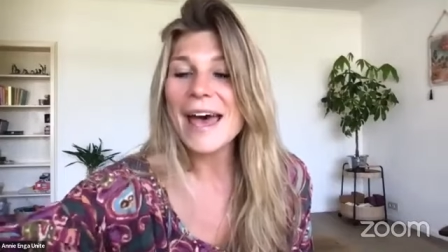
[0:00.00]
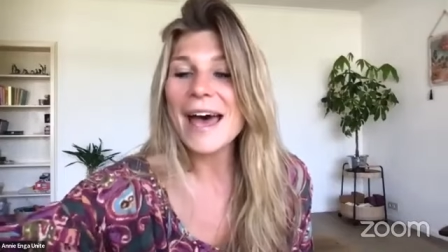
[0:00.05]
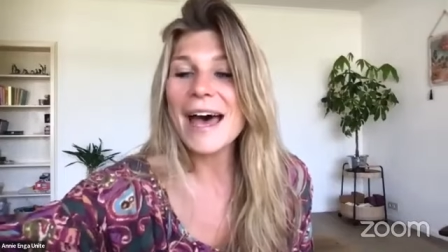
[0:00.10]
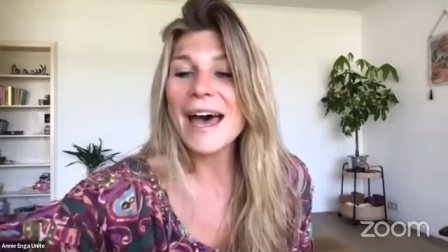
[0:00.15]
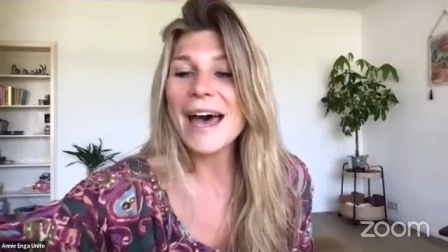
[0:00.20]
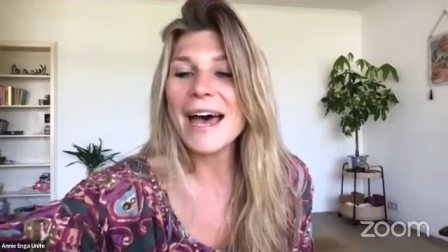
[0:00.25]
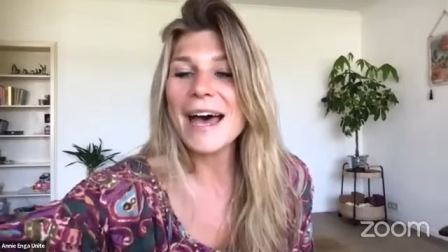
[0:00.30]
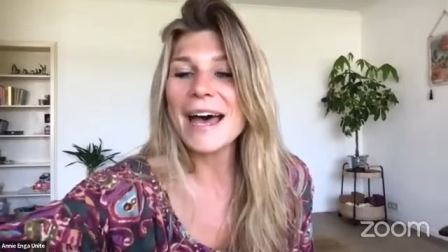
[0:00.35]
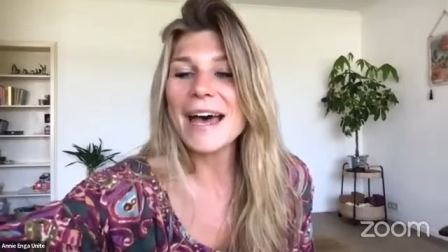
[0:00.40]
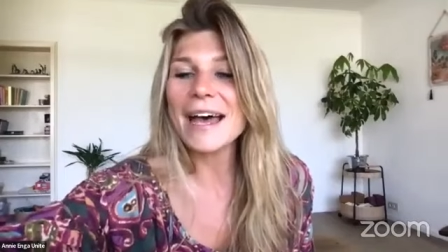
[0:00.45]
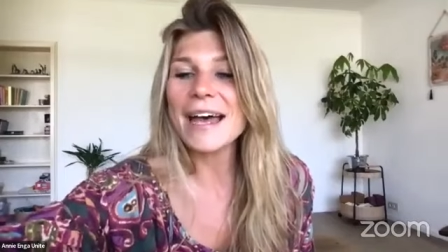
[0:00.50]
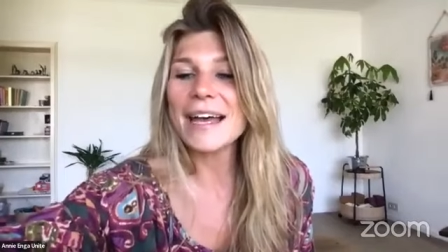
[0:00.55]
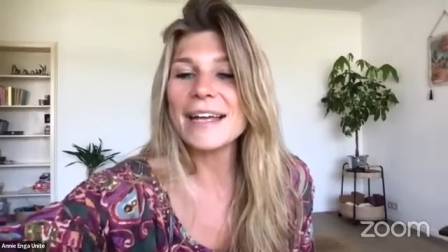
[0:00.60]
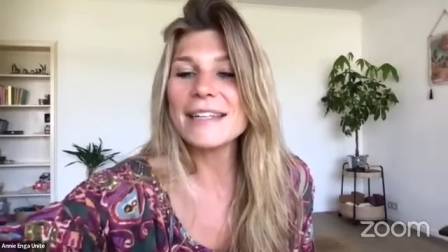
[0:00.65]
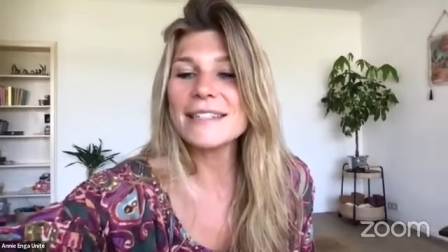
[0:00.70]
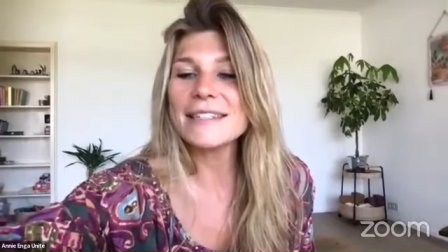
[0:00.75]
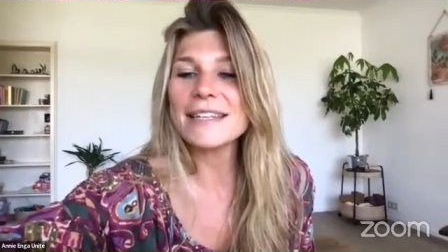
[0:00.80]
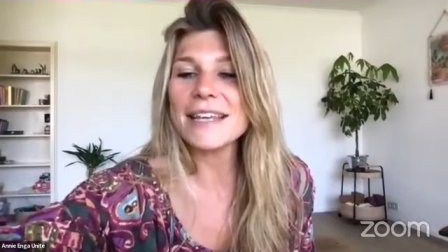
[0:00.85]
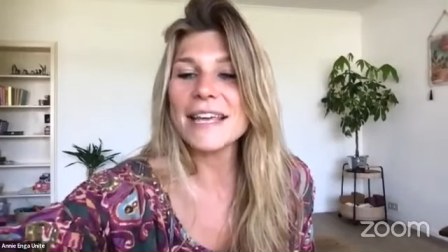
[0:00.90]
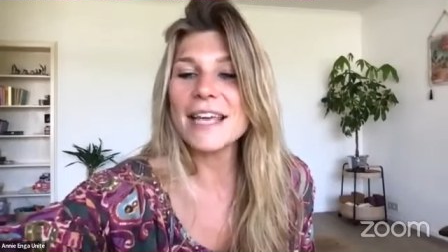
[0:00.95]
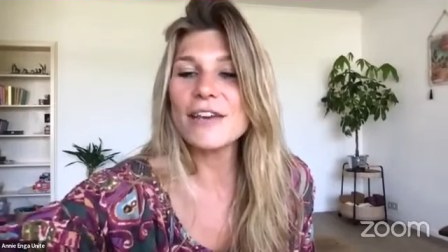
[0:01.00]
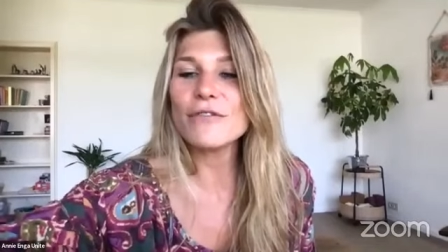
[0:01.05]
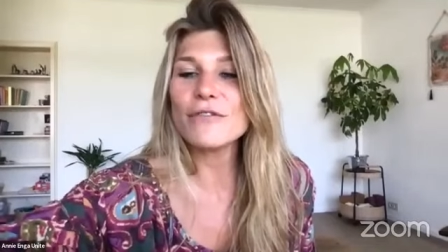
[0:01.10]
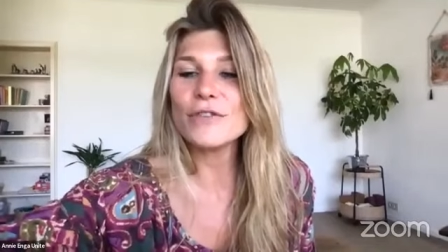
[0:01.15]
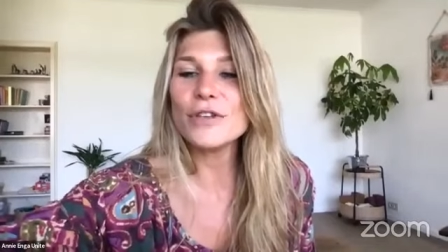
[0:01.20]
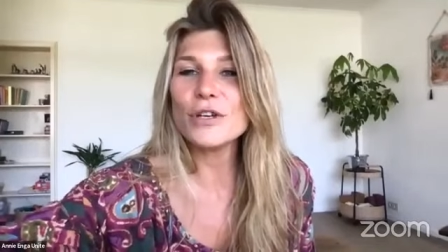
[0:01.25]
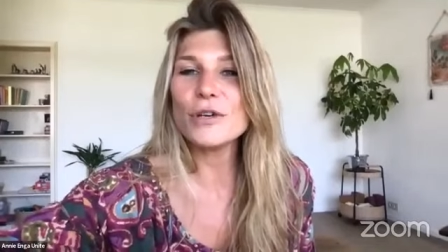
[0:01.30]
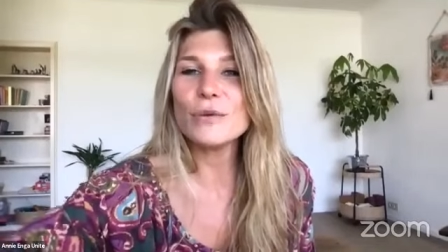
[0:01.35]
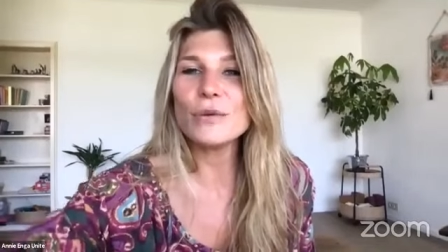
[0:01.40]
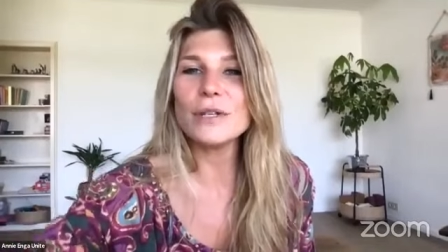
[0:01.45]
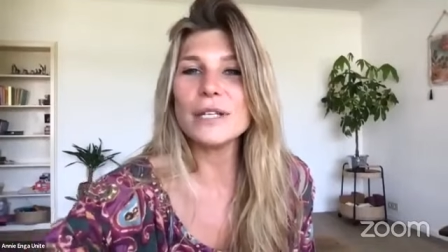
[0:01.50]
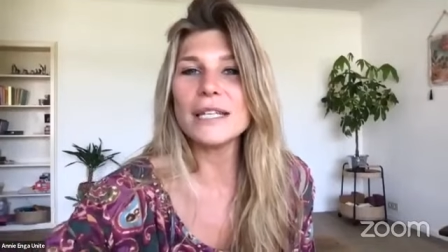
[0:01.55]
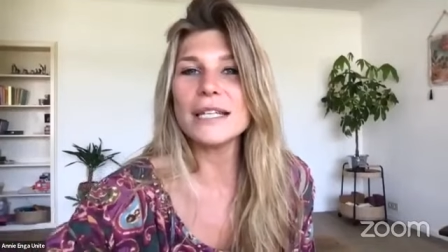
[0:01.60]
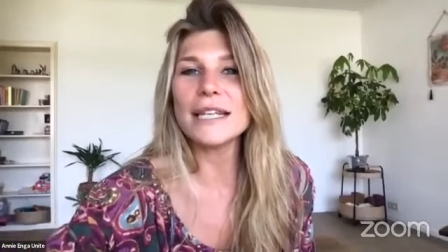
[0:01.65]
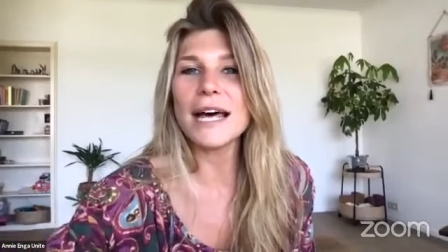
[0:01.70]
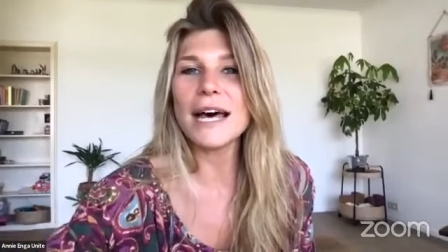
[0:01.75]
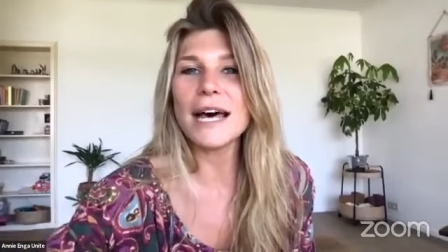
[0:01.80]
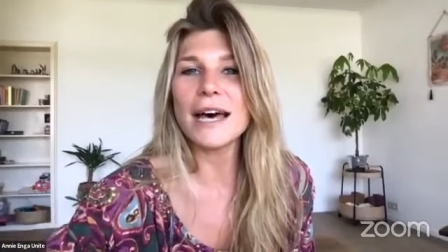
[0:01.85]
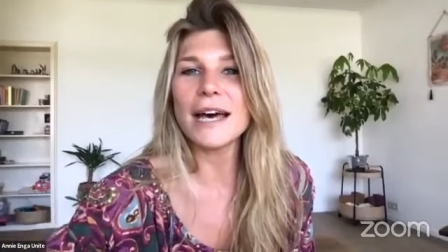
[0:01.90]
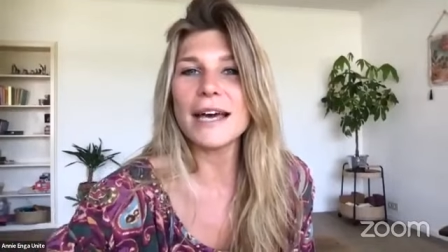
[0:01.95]
And if you would
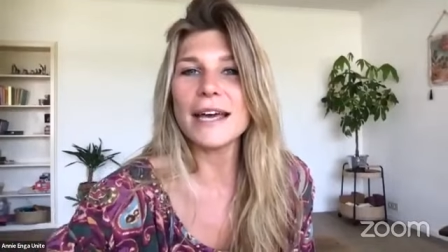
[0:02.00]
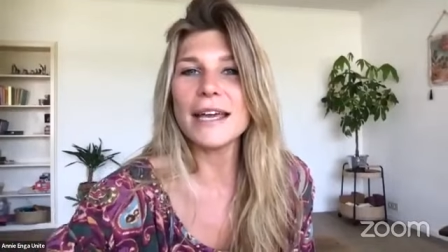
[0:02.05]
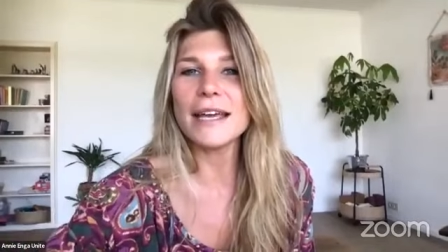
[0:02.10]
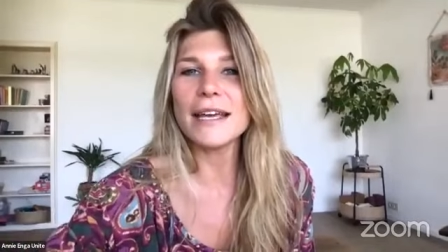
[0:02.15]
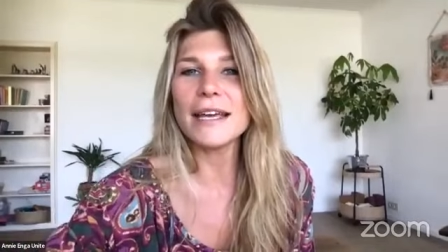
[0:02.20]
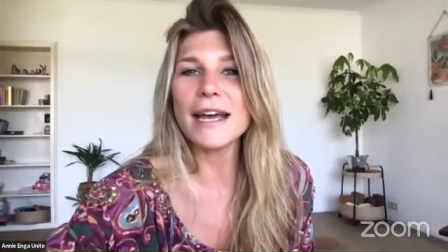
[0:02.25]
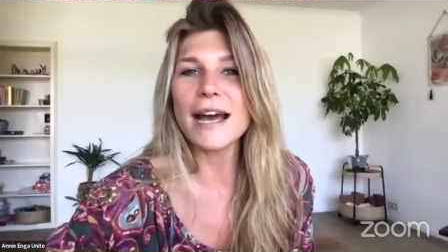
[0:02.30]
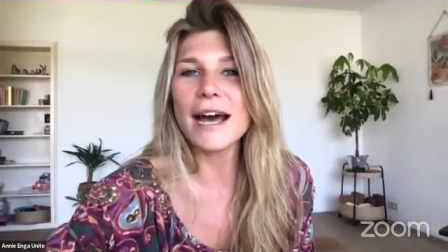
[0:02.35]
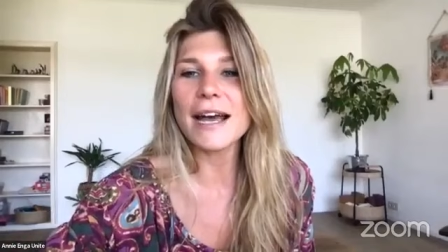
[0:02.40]
like,